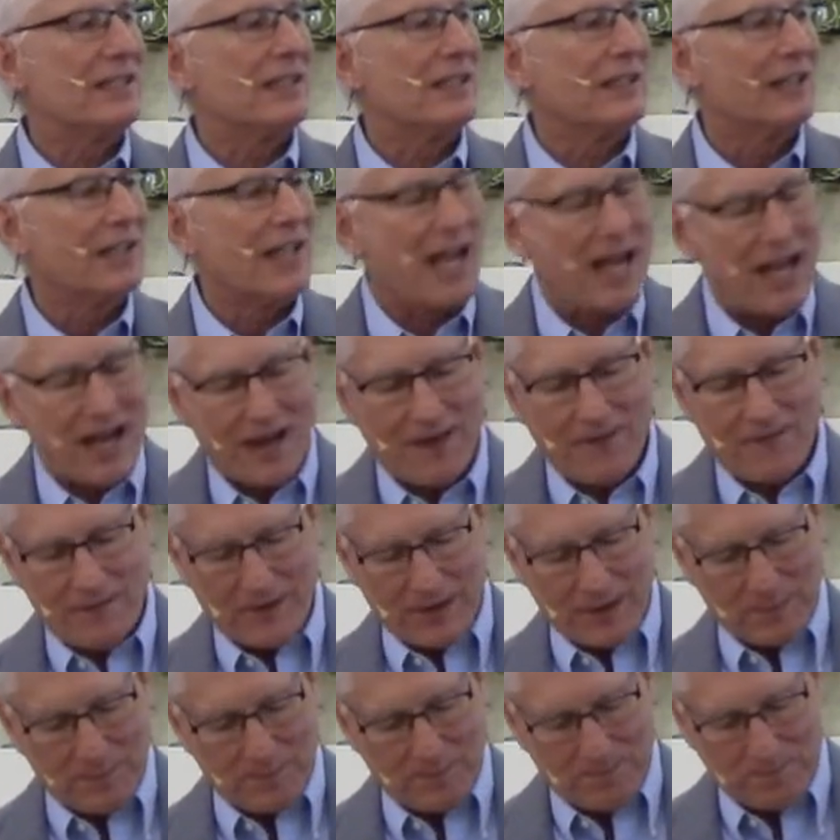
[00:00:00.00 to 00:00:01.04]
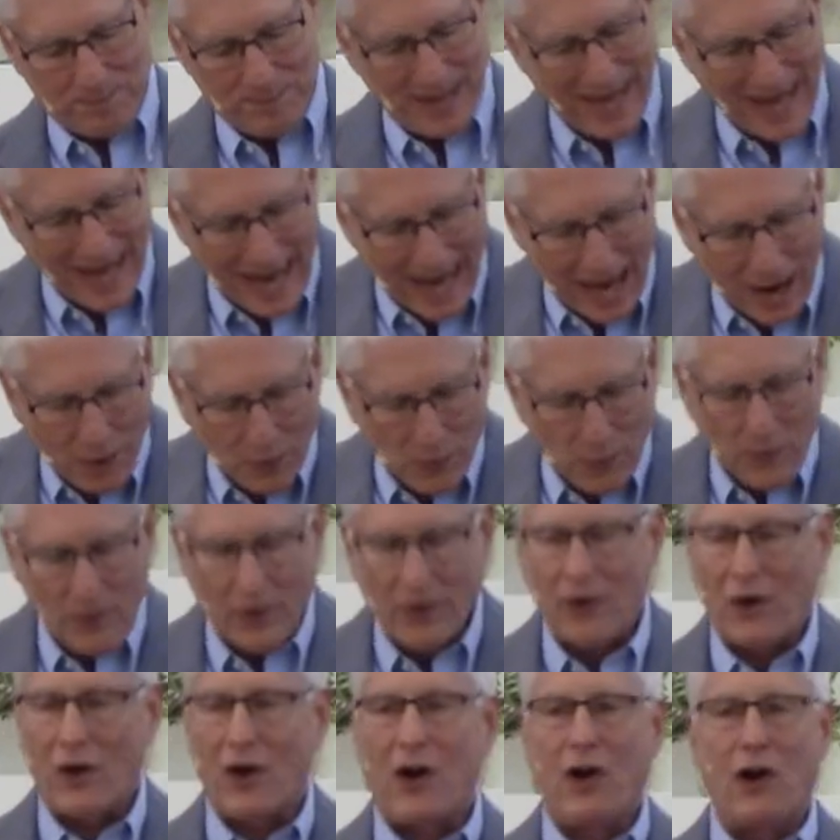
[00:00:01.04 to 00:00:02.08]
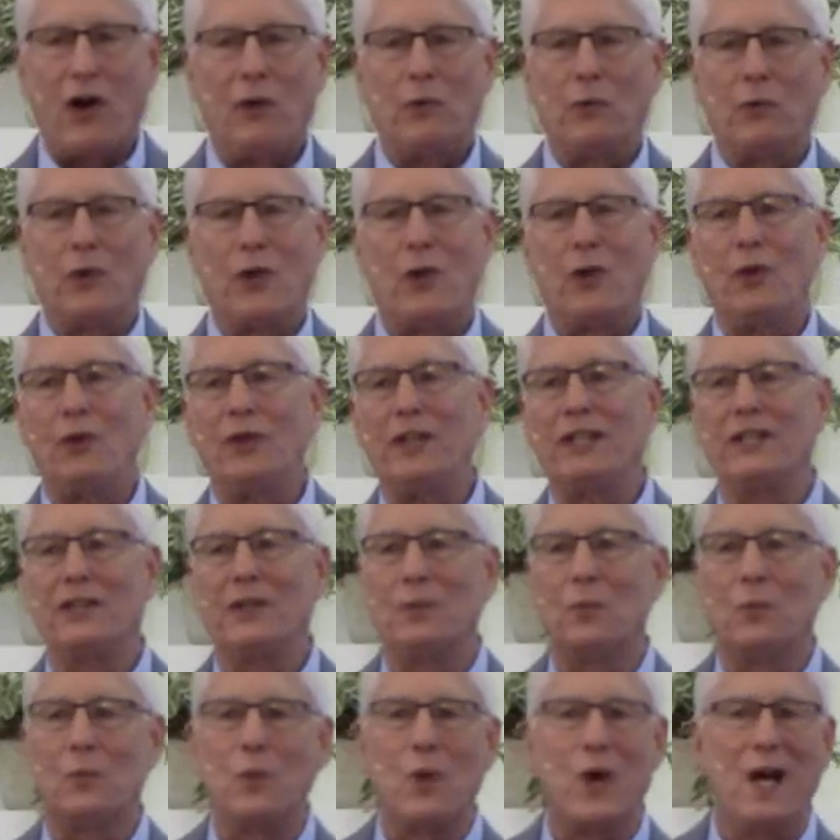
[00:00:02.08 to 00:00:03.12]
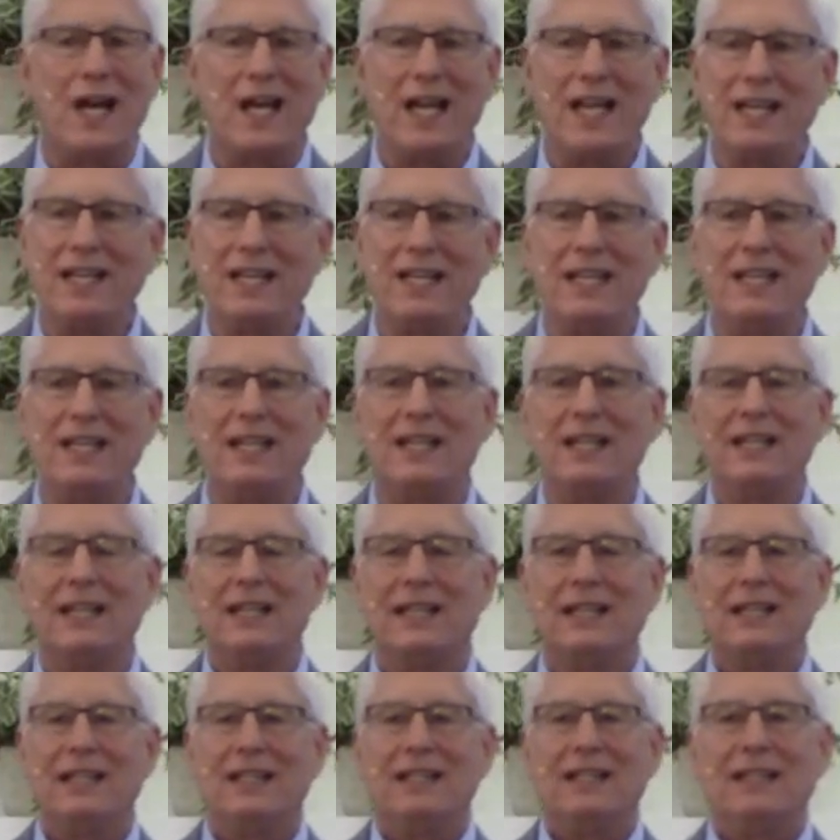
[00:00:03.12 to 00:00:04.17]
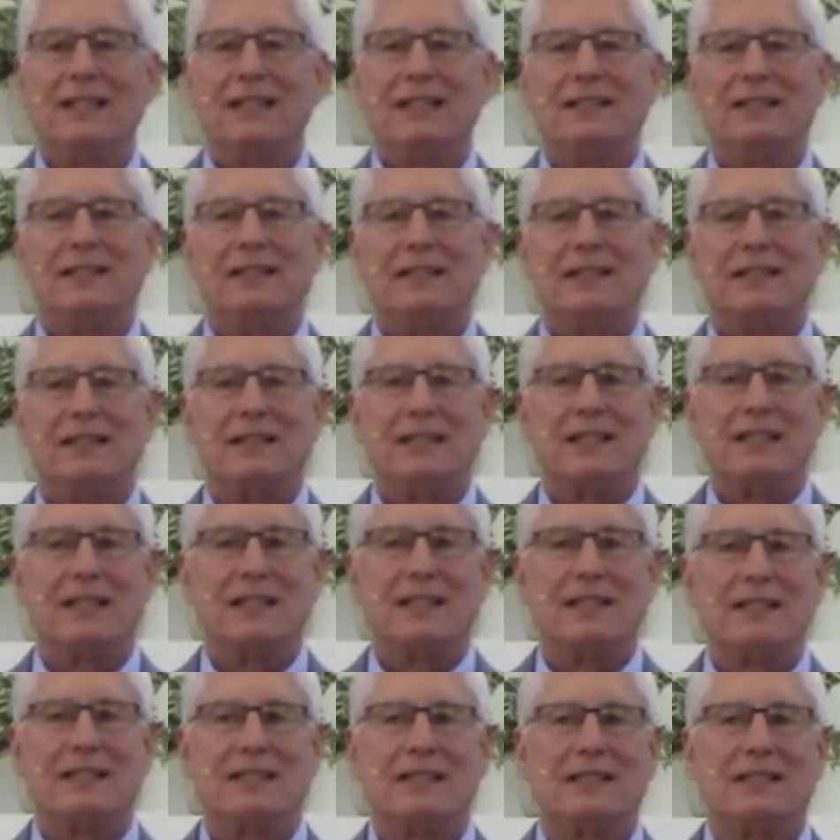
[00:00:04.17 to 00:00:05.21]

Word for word: and love and power all rolled into one. And as